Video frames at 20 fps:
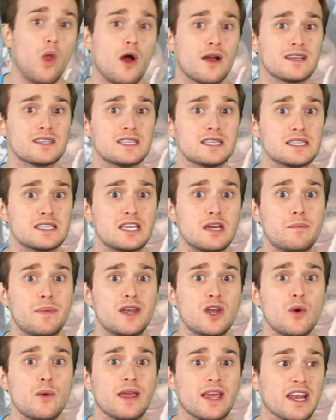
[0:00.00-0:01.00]
long has this kid
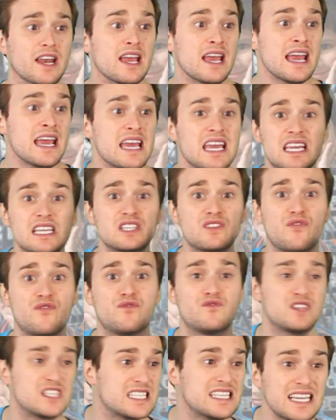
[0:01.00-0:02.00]
been doing it? He's
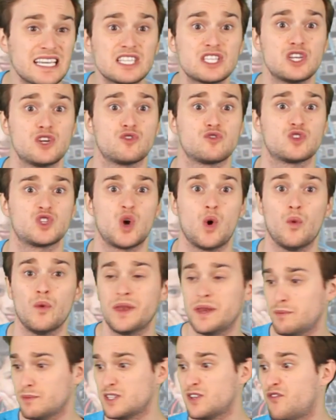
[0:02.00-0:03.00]
6 years
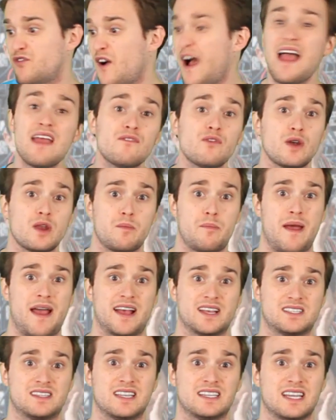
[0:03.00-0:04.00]
old and he was 5 when he
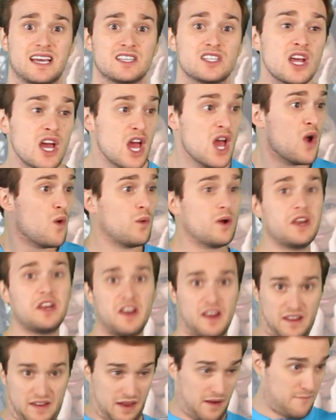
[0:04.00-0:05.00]
passed the test. What did
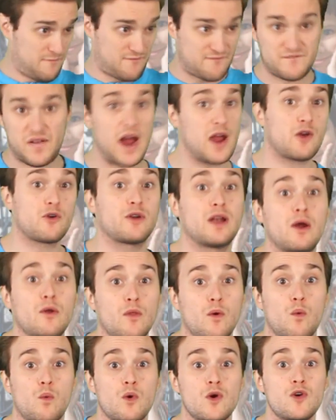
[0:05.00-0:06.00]
he come firing
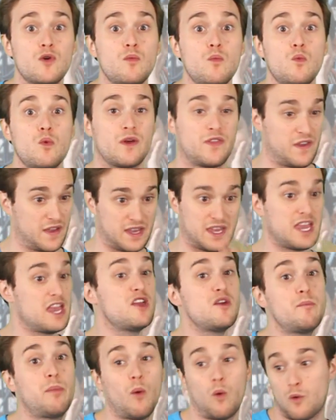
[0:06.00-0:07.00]
out the womb with a
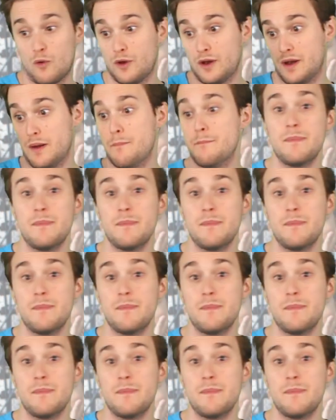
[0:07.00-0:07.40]
keyboard and a